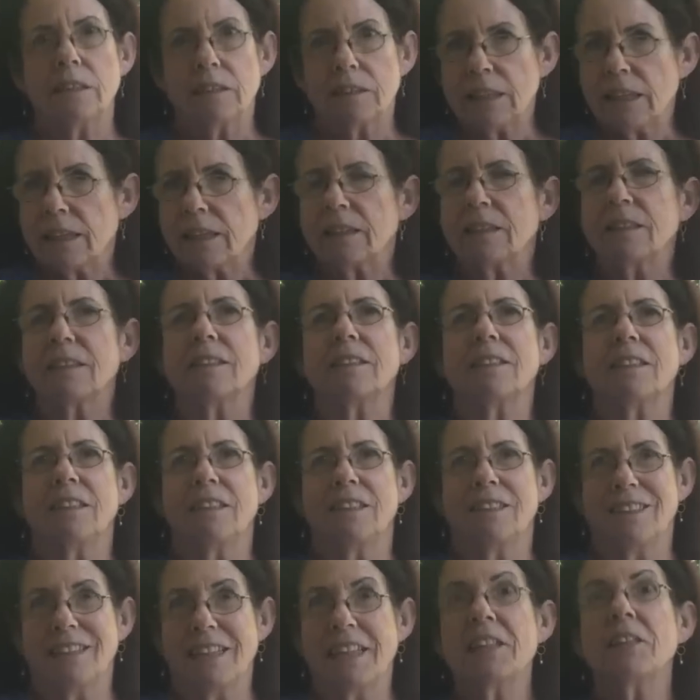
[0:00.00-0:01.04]
Exactly,
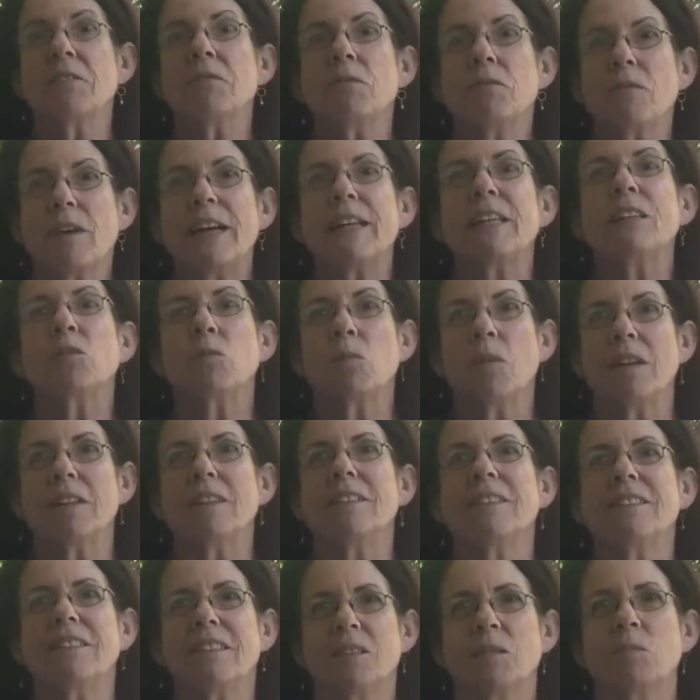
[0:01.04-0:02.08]
they're the fake
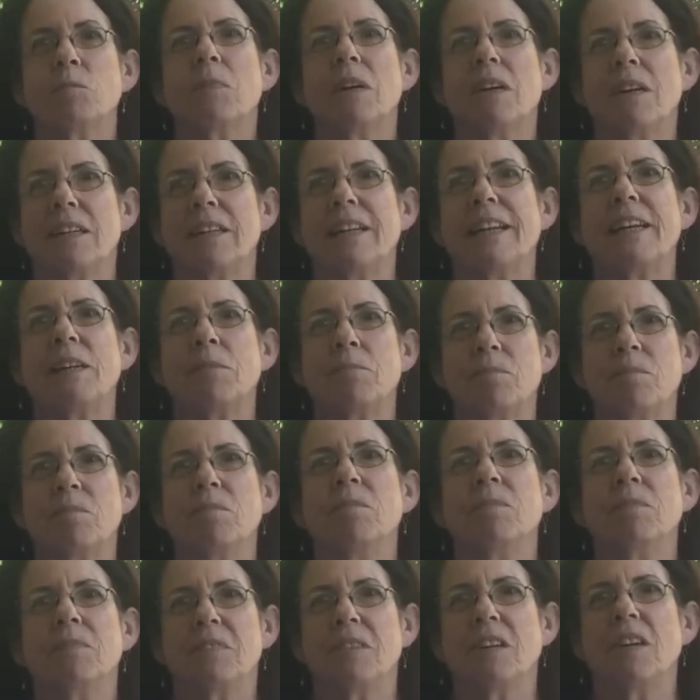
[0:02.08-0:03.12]
ones, the MyLab
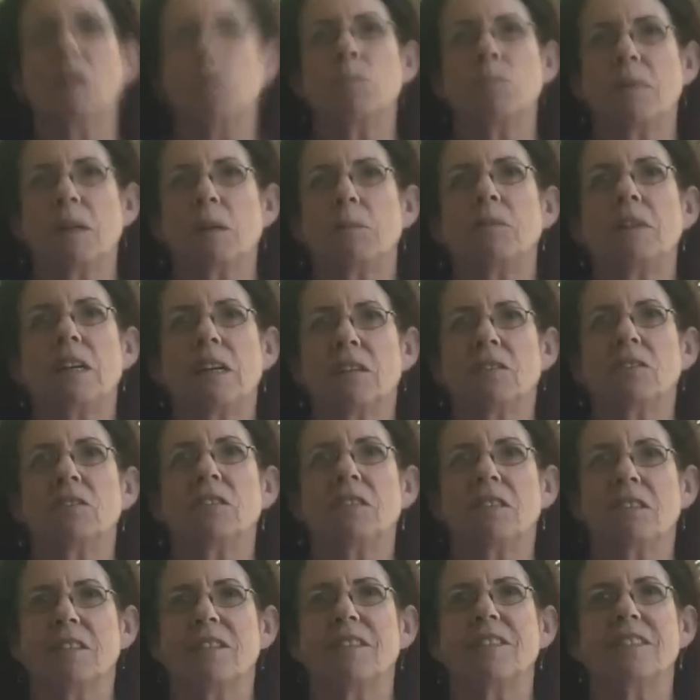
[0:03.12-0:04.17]
type
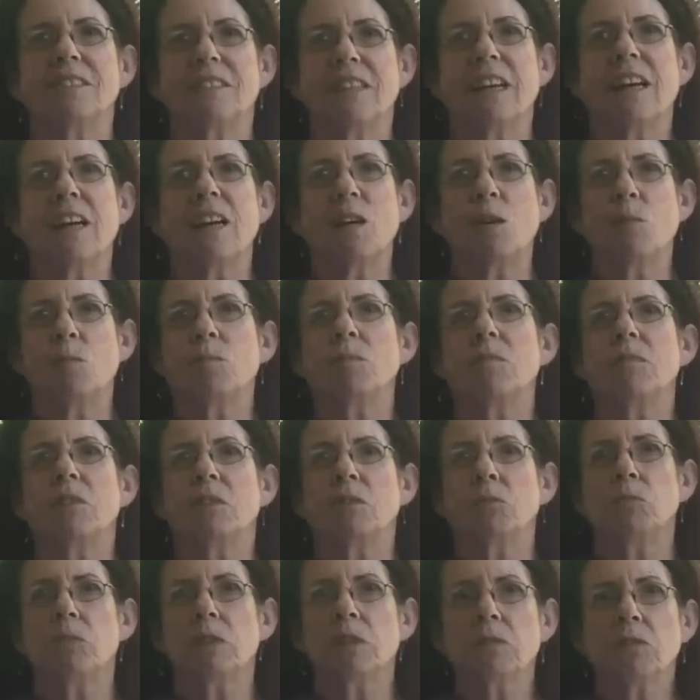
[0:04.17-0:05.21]
abductions.
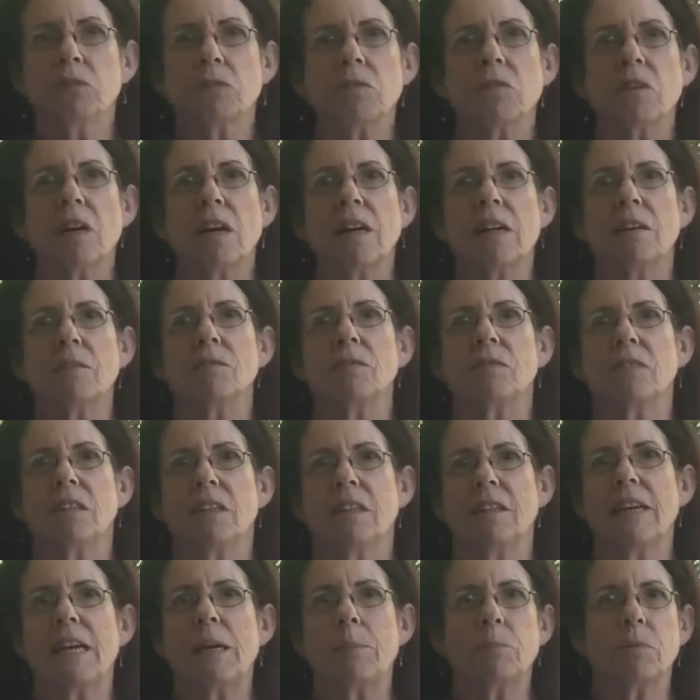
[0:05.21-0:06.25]
The real craft
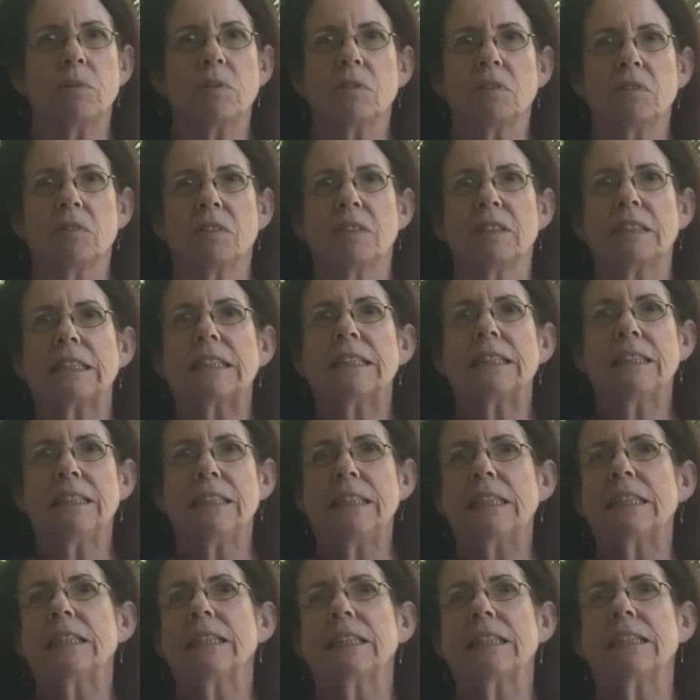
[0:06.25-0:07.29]
are absolutely
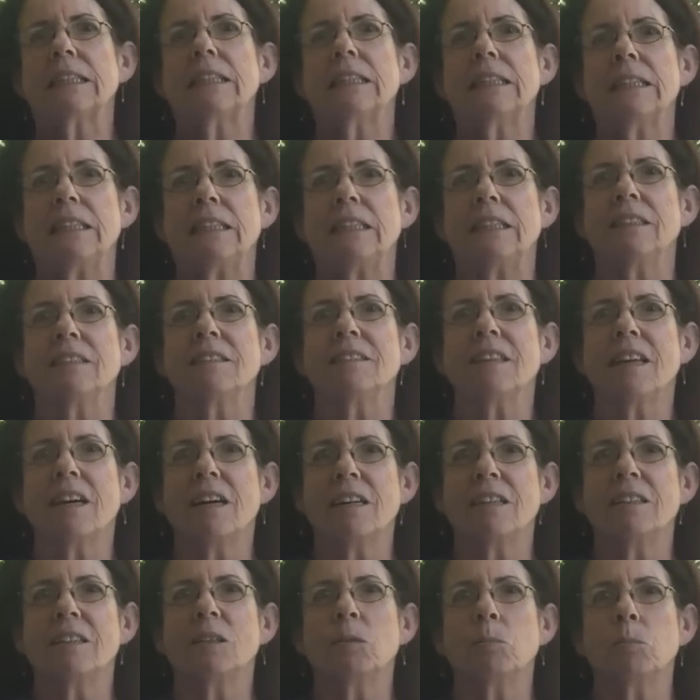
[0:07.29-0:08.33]
clinically clean
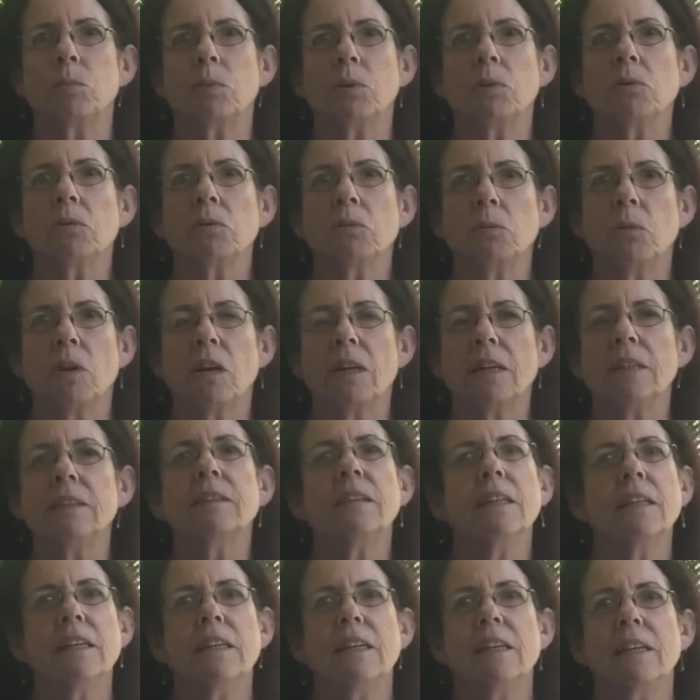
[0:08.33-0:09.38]
inside and pure white,
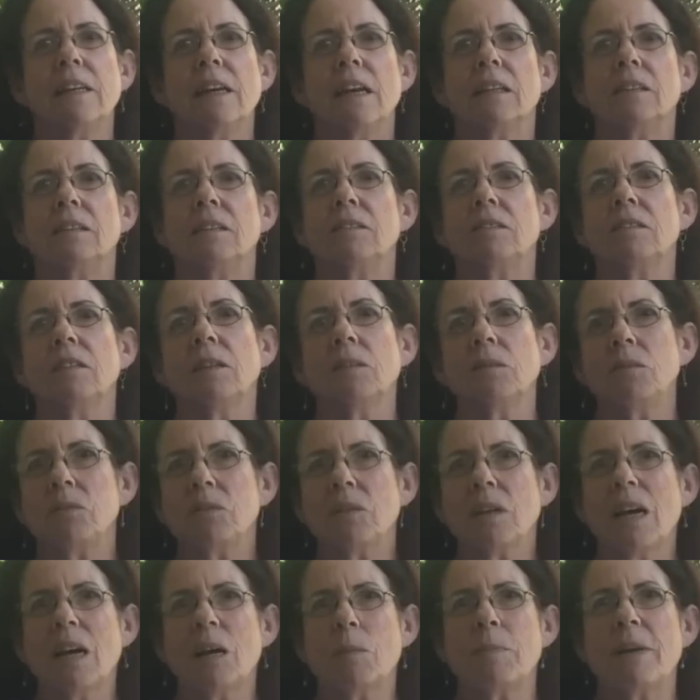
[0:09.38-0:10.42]
and there's no
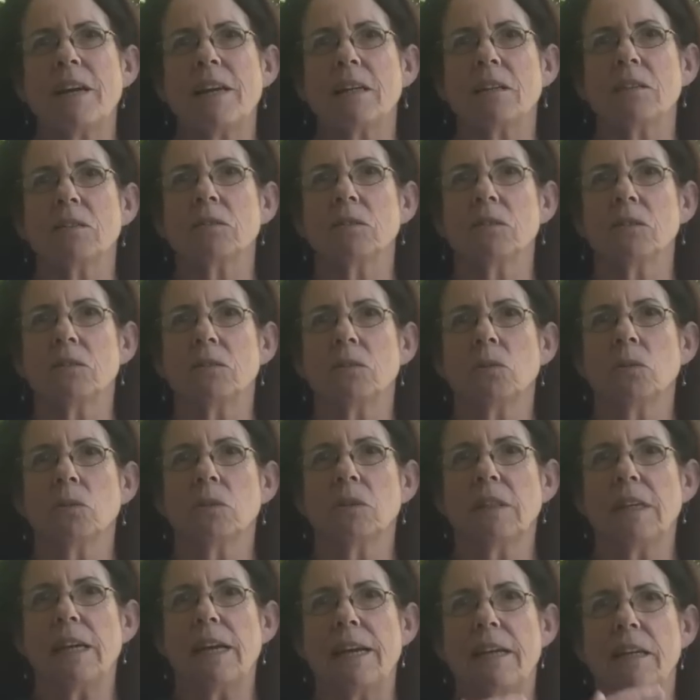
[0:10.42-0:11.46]
sharp angles. All
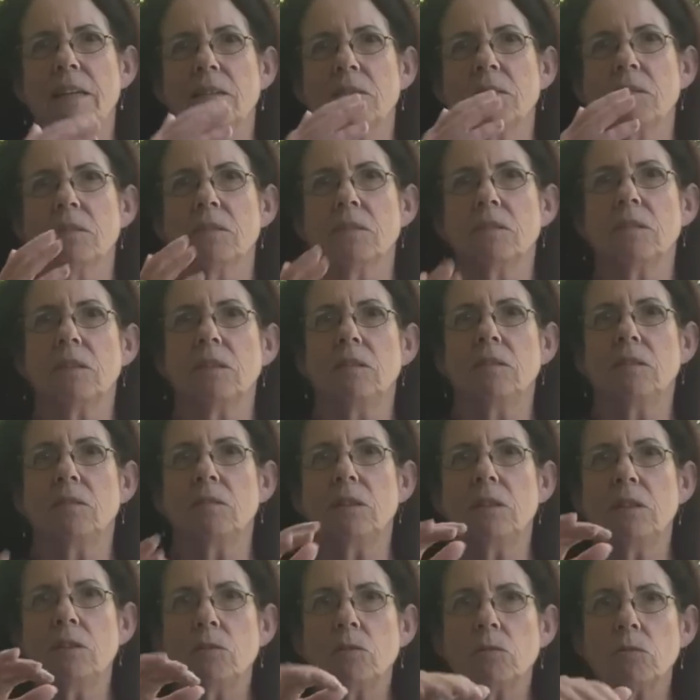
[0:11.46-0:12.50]
the angles into
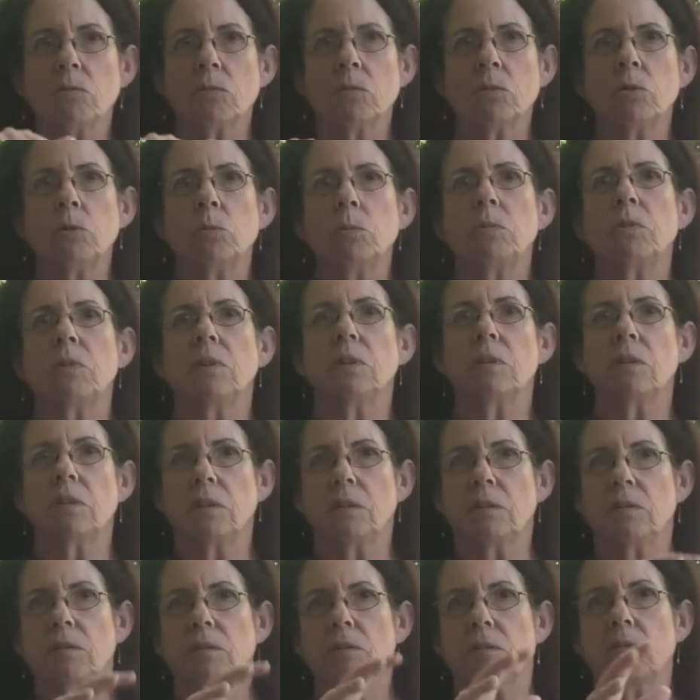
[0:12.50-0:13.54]
rooms and
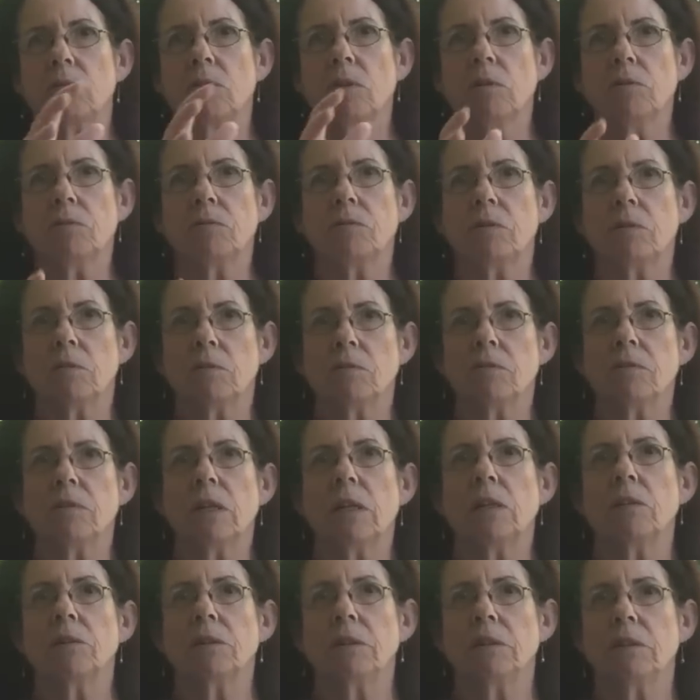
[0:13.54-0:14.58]
things are soft and
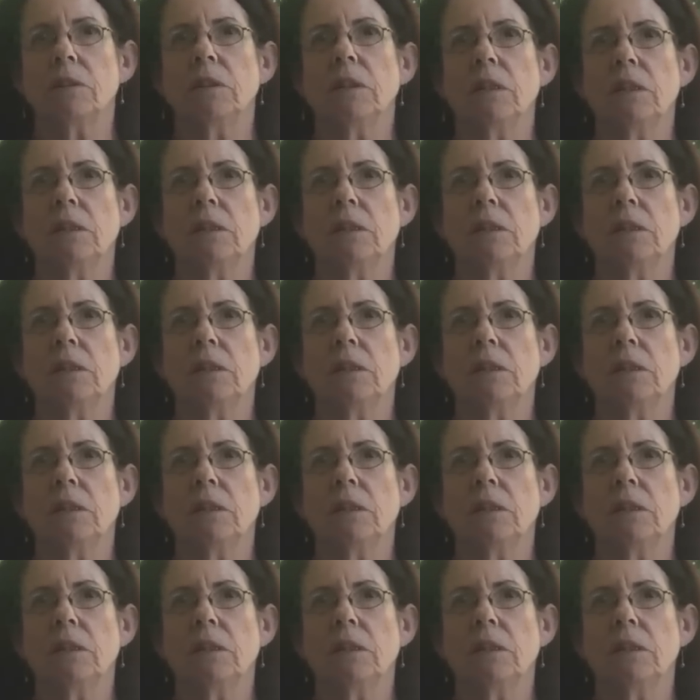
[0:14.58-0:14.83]
flowing.